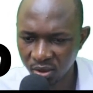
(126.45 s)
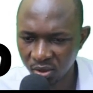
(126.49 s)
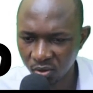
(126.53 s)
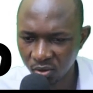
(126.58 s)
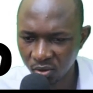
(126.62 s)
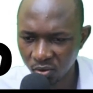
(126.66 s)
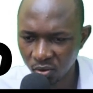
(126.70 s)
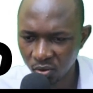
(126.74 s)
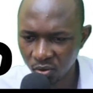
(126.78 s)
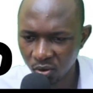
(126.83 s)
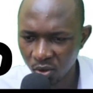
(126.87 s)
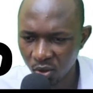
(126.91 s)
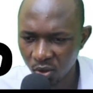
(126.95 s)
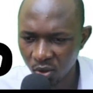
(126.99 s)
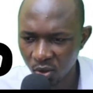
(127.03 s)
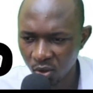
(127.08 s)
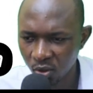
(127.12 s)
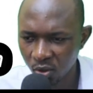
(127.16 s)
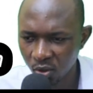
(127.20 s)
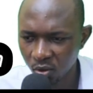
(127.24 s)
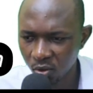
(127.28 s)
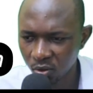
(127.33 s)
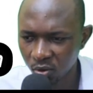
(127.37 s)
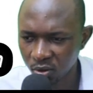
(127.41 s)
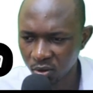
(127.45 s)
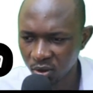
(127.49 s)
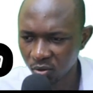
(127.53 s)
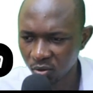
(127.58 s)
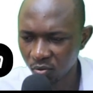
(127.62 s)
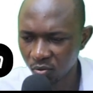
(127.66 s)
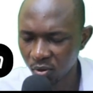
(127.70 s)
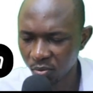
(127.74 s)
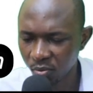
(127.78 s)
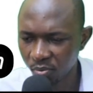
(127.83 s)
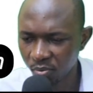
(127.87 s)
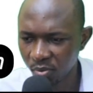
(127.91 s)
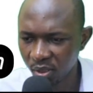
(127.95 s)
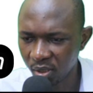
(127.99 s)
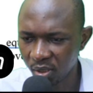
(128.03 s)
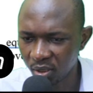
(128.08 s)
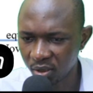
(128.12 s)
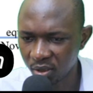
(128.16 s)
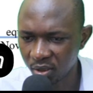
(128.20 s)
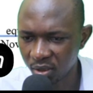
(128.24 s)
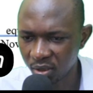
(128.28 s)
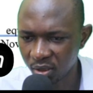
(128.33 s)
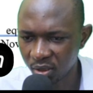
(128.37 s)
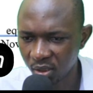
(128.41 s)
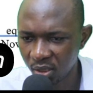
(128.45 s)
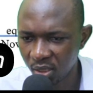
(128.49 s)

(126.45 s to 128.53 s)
due, course equipment.